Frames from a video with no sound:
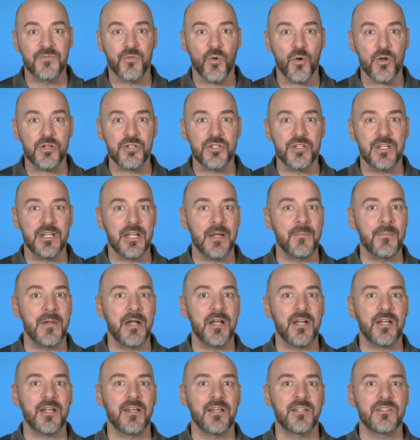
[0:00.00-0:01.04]
fortunate
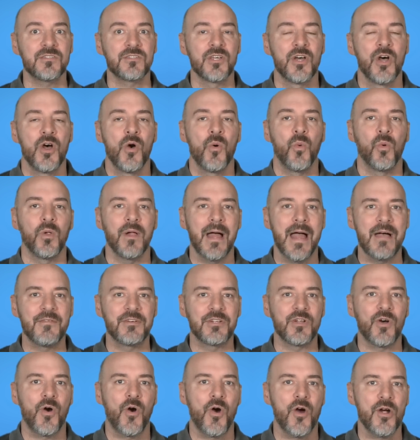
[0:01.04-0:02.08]
Americans will have
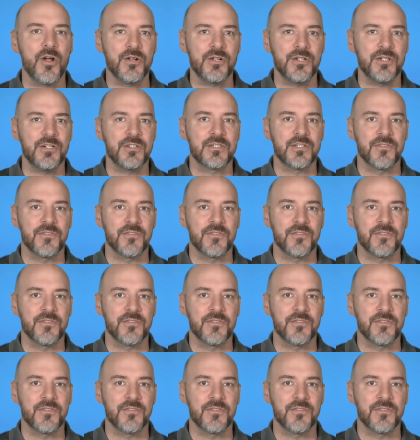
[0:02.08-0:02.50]
it harder